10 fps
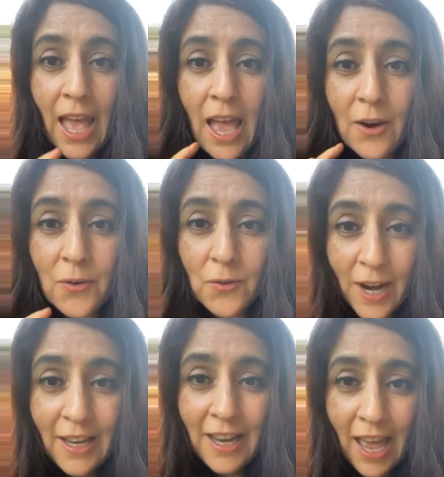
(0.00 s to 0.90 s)
And
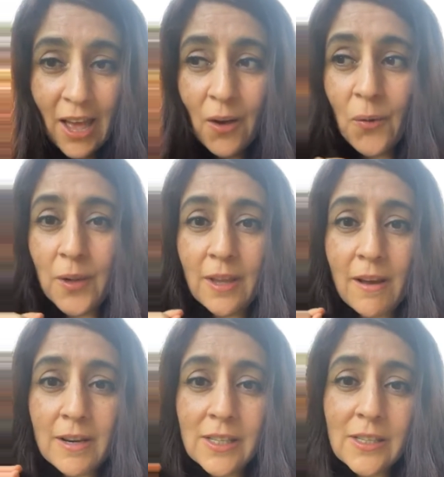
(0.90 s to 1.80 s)
right now, we
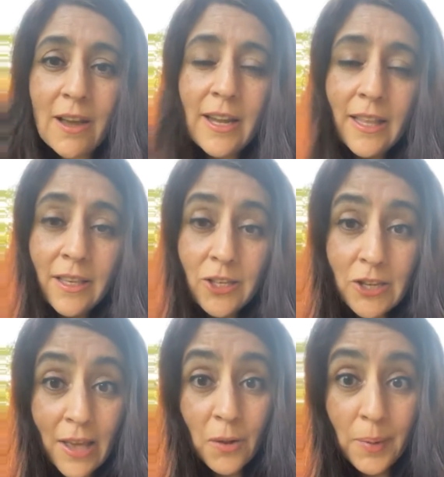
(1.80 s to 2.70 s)
are starting the
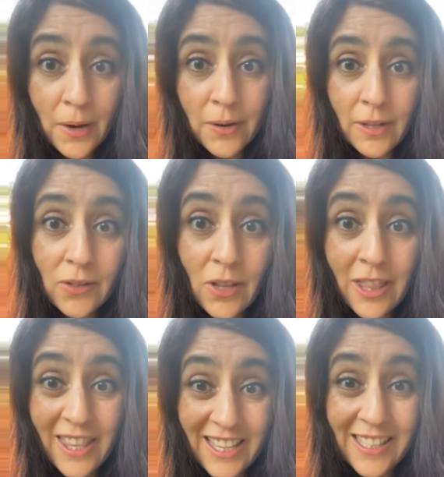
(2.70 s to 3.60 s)
shadow period. So
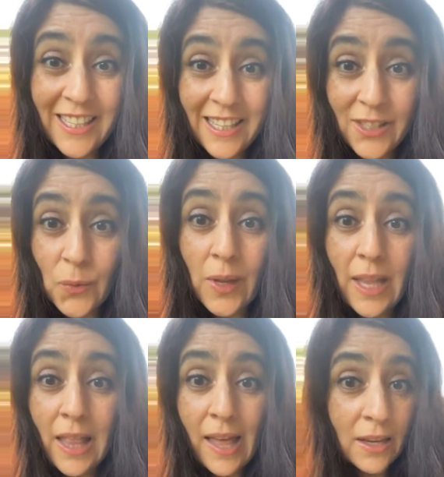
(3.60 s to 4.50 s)
this is when
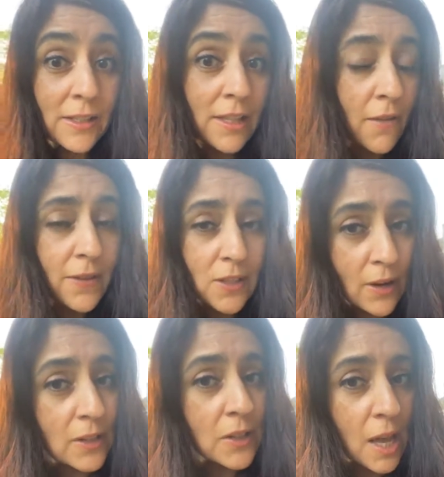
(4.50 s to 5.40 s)
a lot of stuff is
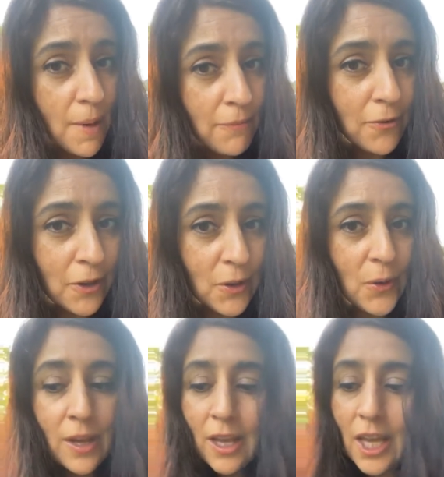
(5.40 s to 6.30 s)
going to come up for
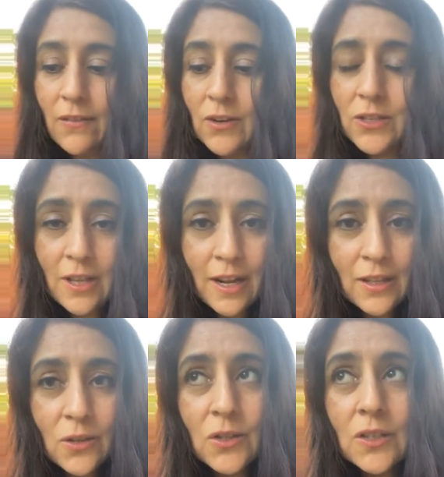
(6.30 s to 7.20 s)
you. If you're starting
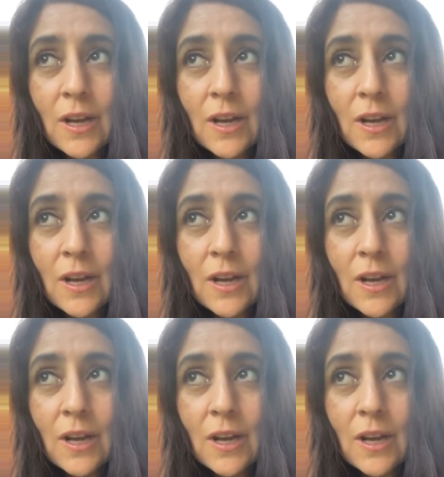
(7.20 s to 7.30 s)
to